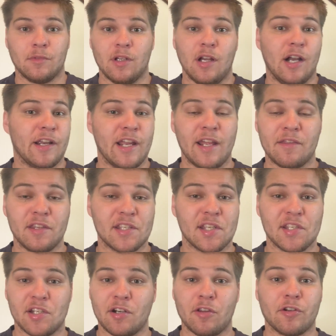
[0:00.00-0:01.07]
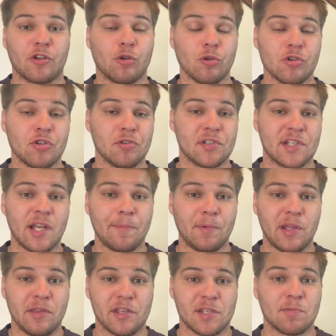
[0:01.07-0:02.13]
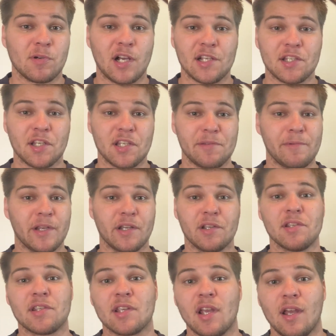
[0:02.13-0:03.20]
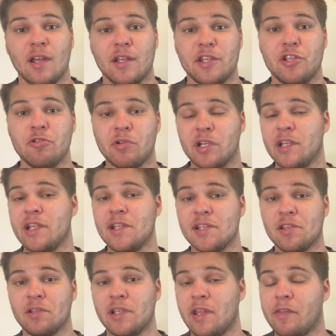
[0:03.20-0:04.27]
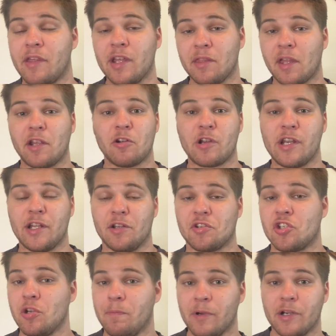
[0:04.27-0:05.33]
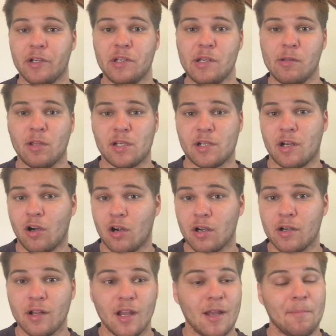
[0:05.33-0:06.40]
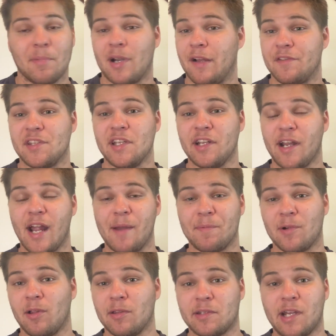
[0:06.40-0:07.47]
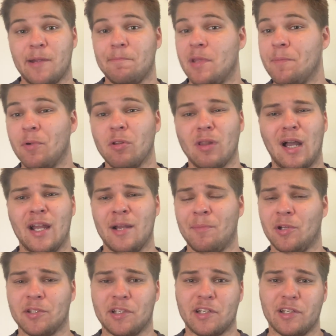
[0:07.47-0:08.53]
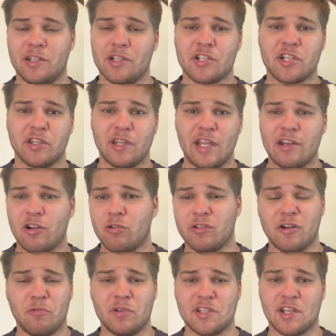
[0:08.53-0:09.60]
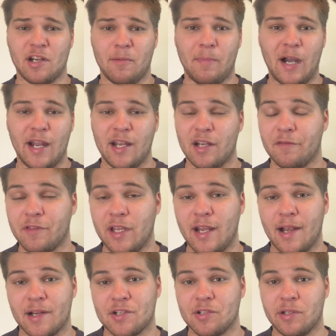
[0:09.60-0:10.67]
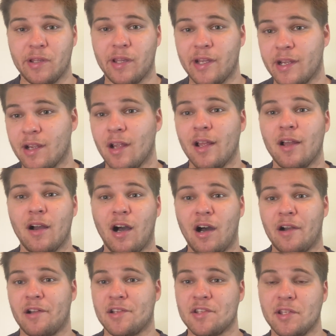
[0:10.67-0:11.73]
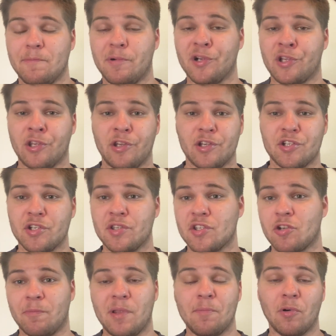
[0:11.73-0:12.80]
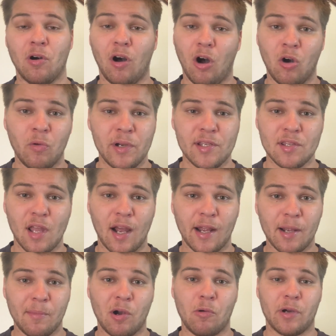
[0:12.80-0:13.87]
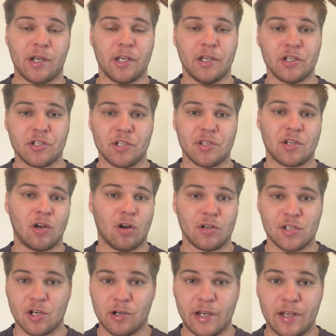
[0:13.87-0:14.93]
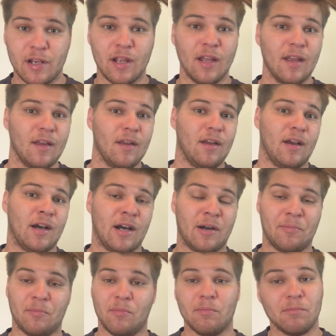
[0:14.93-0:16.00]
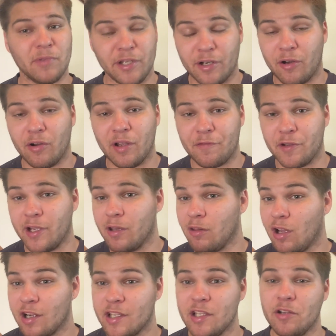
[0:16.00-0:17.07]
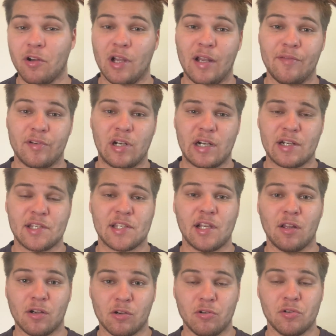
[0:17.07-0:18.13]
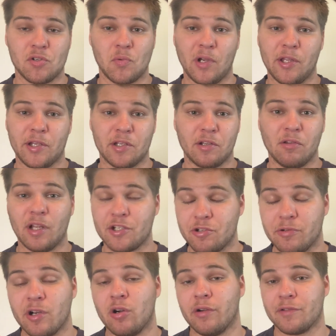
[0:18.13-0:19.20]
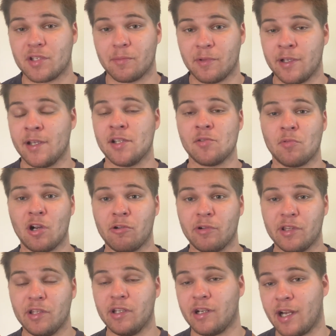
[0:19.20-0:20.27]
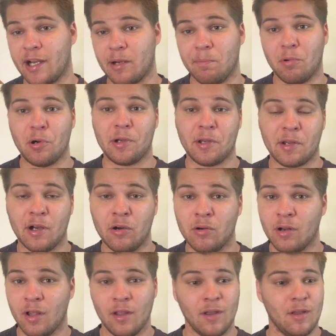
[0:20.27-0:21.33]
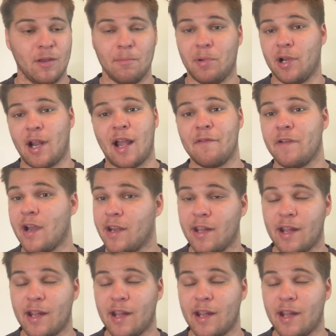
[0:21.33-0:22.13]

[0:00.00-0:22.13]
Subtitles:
Again, this is another crucial step in this process, because you could easily think that you're getting a super good deal on a card, but I've seen it happen all the time. People lie about the condition. They know no one's going to buy it if they actually honestly put conditions. So people always lie about what conditions cards are in. If you get lucky, you'll have an honest seller who is willing to let you know if something is wrong with it and kind of point it out. But I've had it